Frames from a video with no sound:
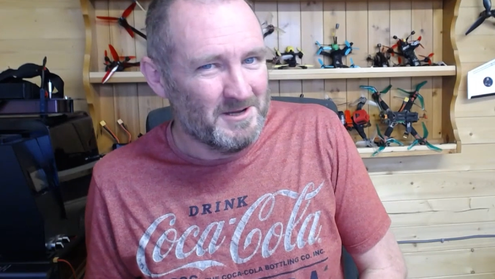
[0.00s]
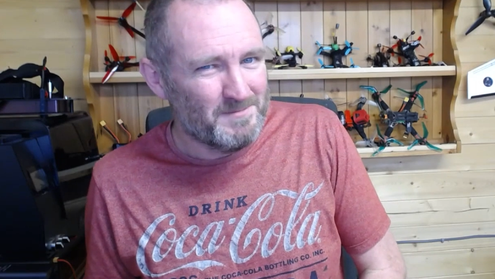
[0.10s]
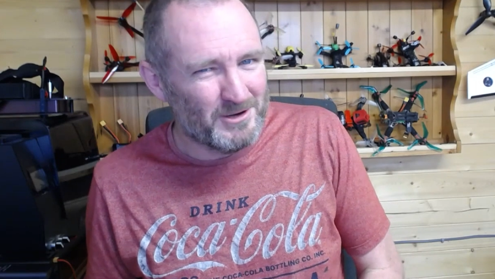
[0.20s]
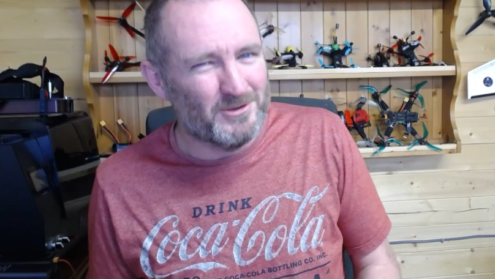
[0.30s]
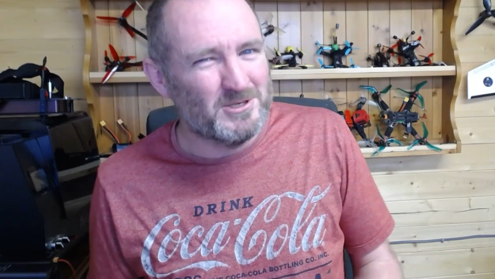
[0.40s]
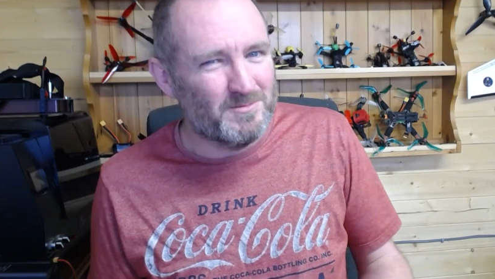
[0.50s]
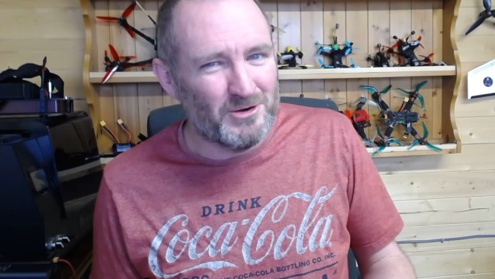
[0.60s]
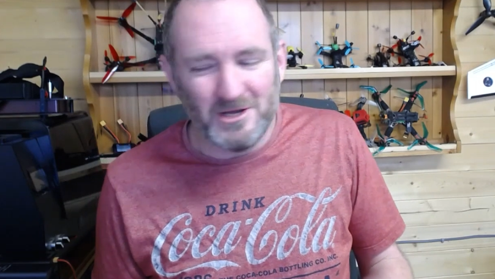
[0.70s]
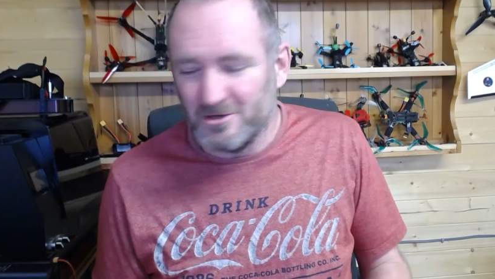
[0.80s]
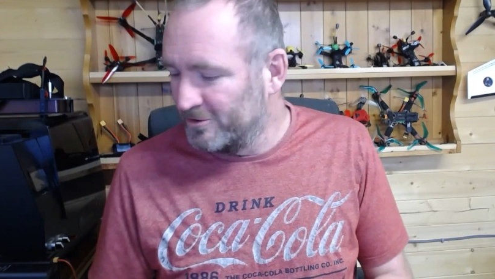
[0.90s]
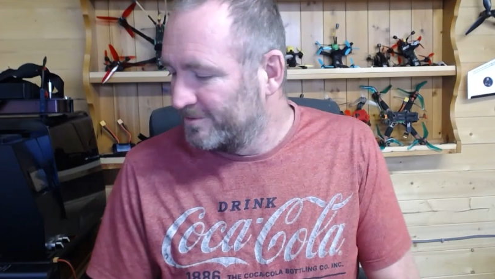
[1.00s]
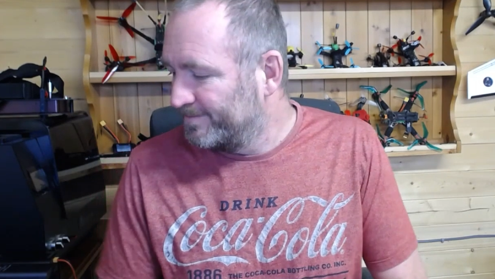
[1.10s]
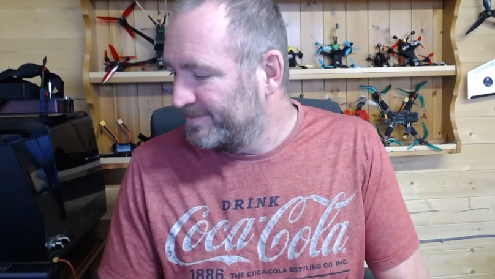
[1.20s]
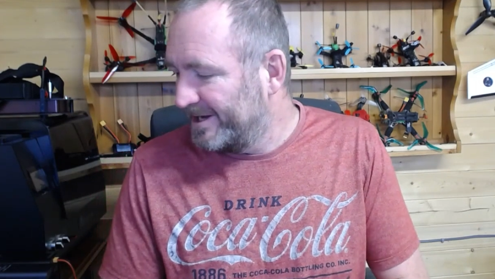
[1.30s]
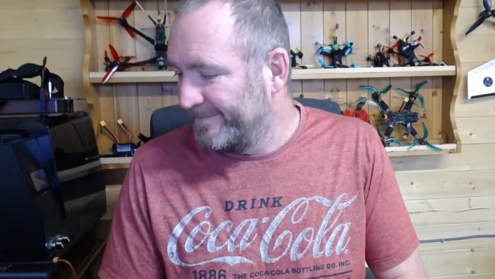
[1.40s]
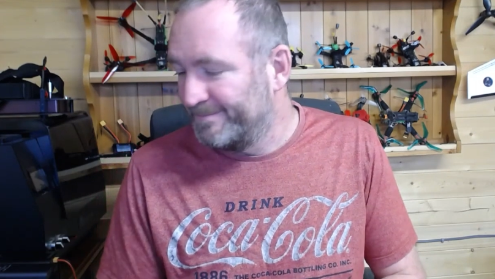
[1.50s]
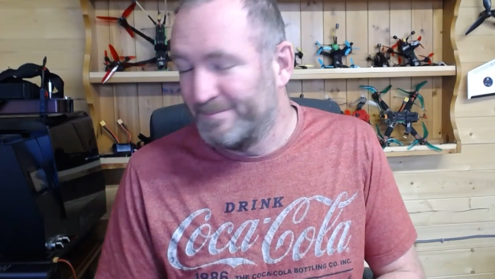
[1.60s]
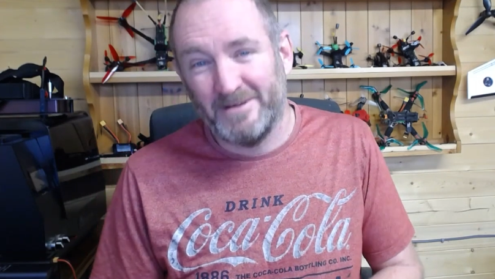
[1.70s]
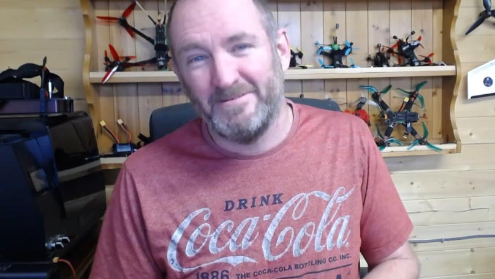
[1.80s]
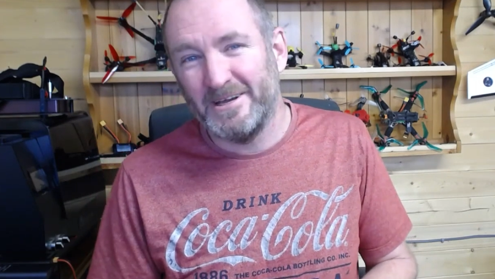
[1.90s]
but also pretty cool.
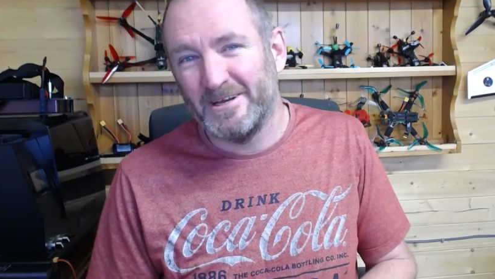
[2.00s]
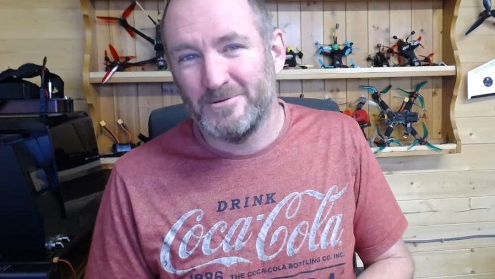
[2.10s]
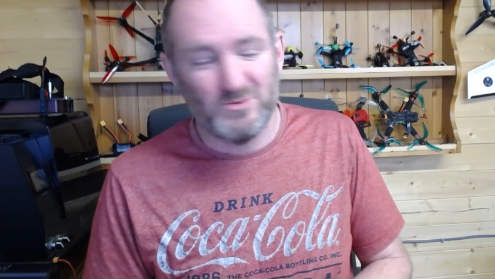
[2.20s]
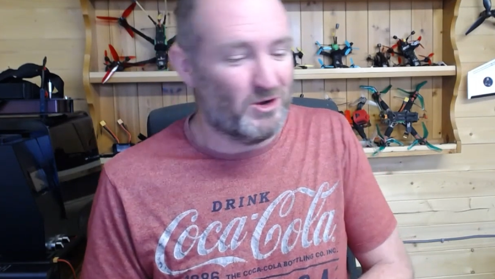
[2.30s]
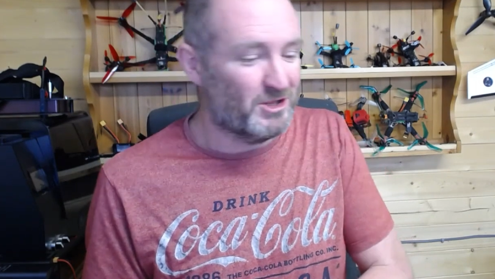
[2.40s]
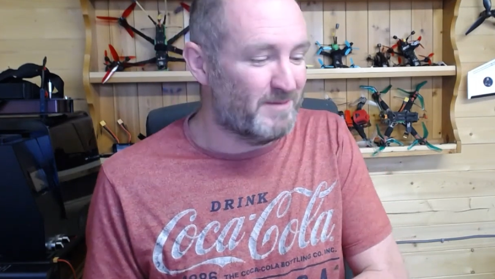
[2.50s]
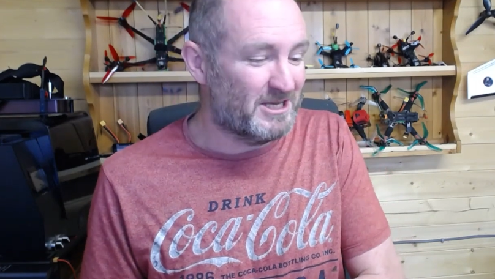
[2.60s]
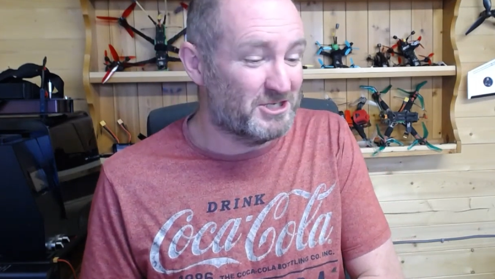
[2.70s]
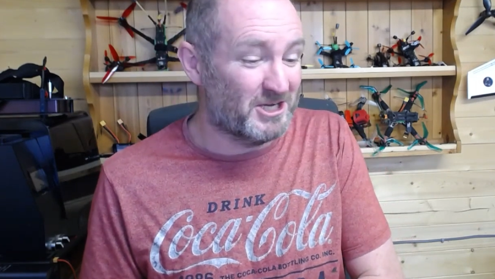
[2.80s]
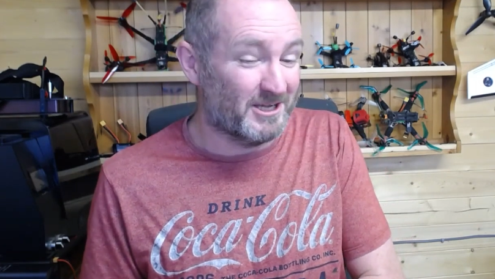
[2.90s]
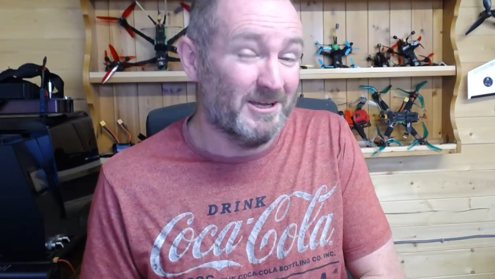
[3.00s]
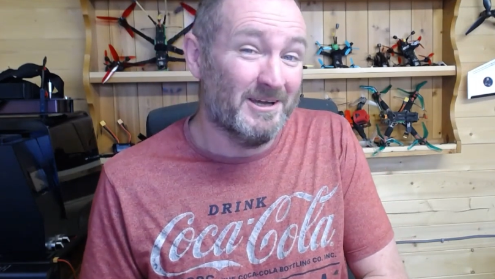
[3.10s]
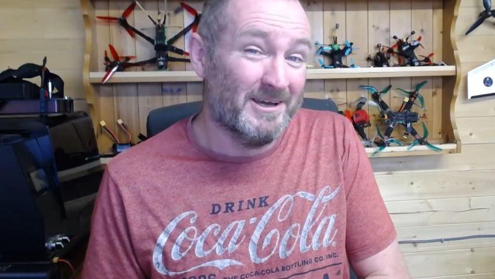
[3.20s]
But I figured it was worth mentioning.